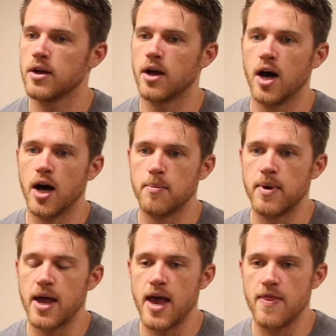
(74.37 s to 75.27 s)

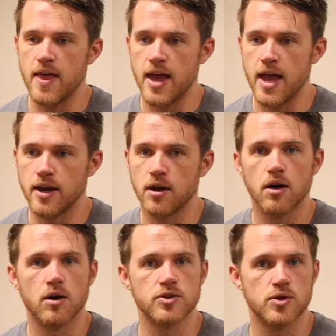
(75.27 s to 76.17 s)
And then
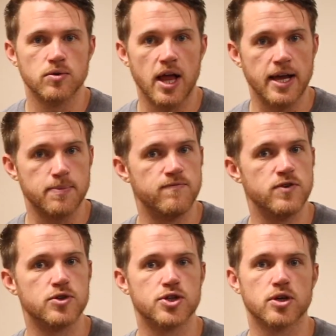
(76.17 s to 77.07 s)
also
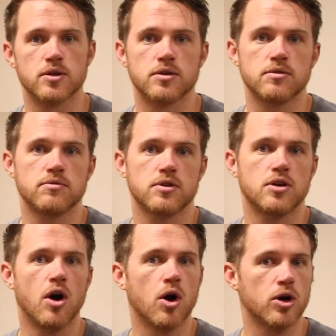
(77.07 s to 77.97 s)
future
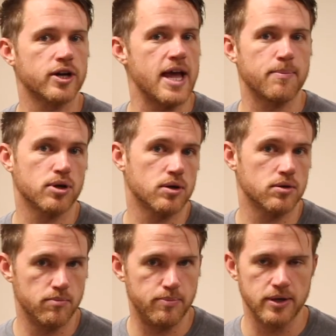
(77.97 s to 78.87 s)
car camper
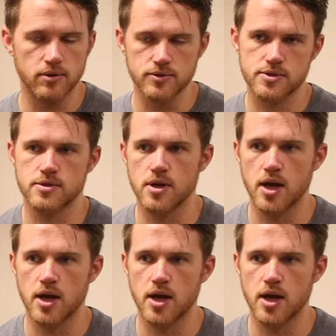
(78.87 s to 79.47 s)
builds,